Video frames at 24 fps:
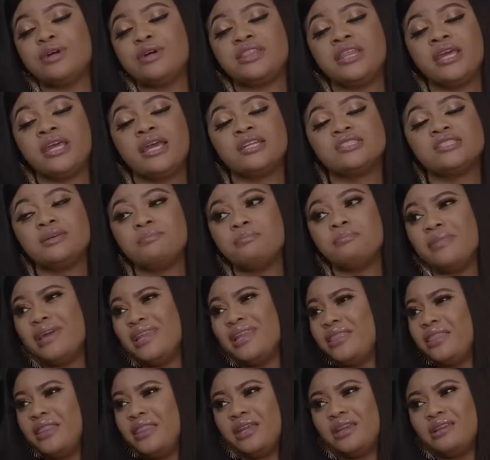But I think it's a
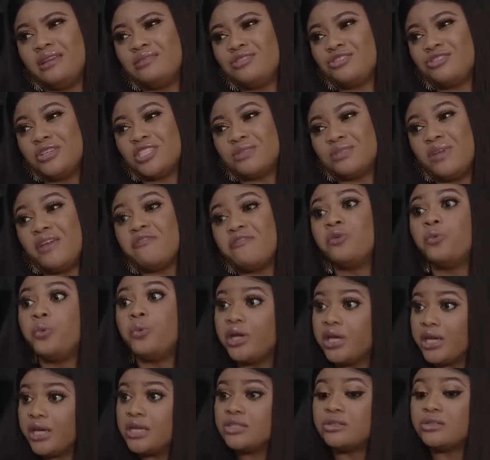men thing, trust me. Even
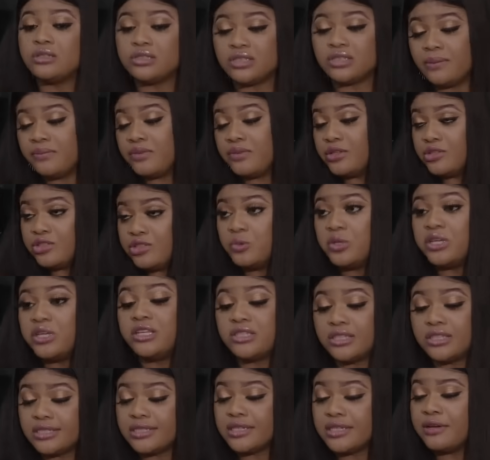we girls do the same thing, so we
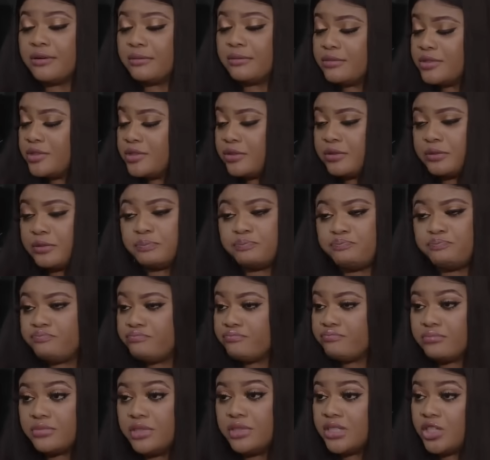kiss and tell. So
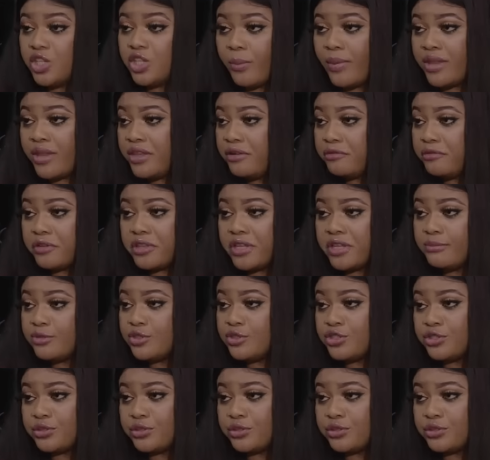it's a normal thing for them to